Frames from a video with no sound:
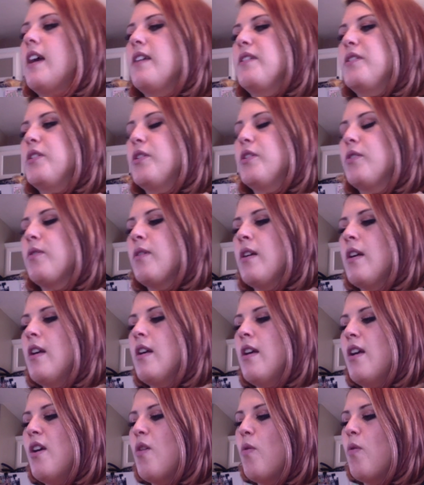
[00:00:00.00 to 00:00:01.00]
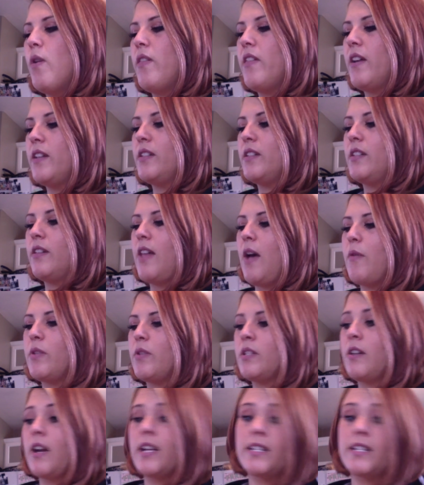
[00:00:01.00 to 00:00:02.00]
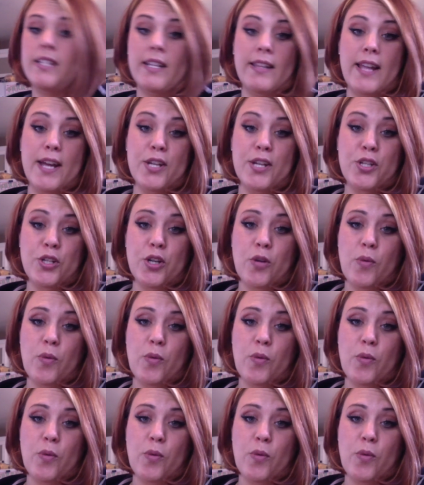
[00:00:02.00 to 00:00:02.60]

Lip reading: to do with it. So that was nice. And last year